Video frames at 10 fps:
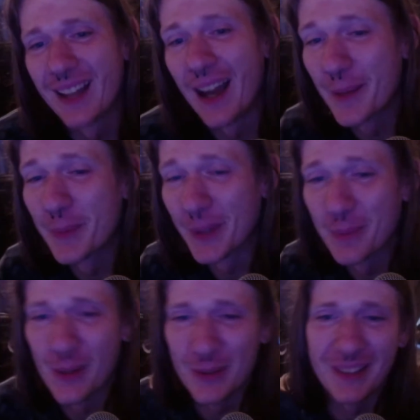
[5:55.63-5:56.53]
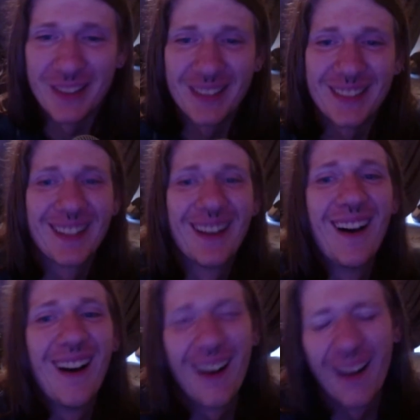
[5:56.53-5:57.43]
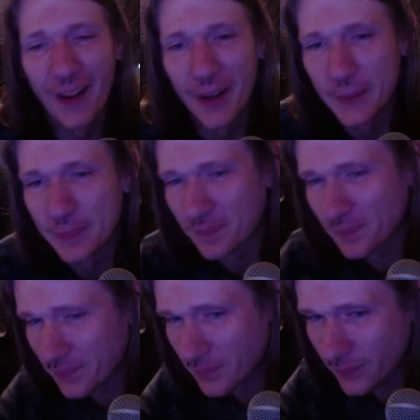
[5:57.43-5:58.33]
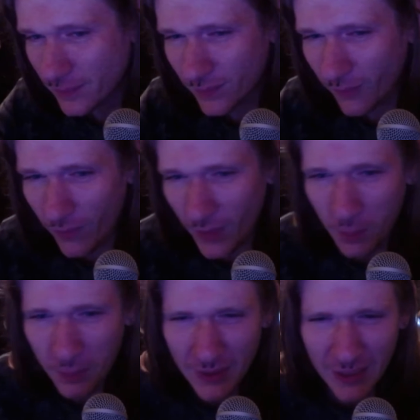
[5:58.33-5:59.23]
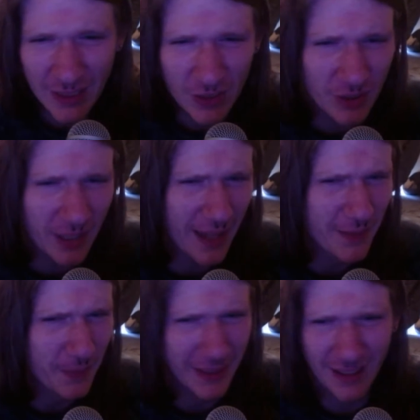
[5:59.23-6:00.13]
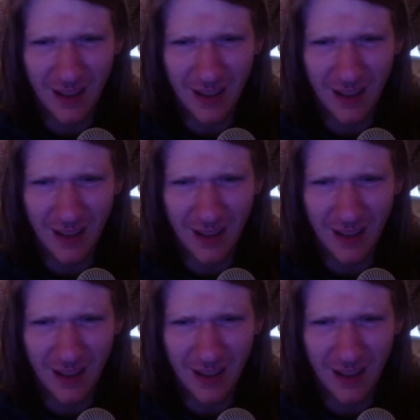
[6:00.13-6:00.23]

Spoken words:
I am gonna post this. But then it just had me.